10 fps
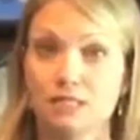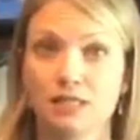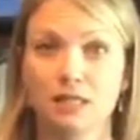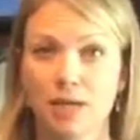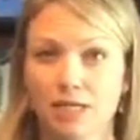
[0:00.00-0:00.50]

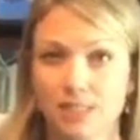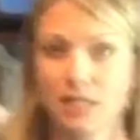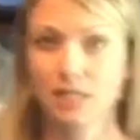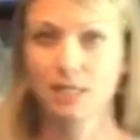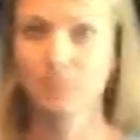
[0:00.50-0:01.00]
Think about
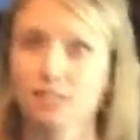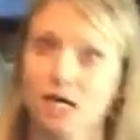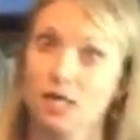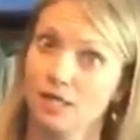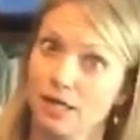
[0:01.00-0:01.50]
taking it to
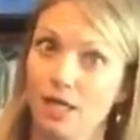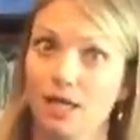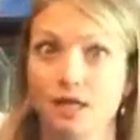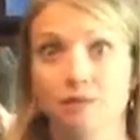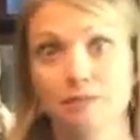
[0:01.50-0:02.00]
soccer
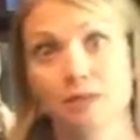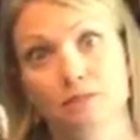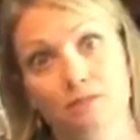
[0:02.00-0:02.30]
games,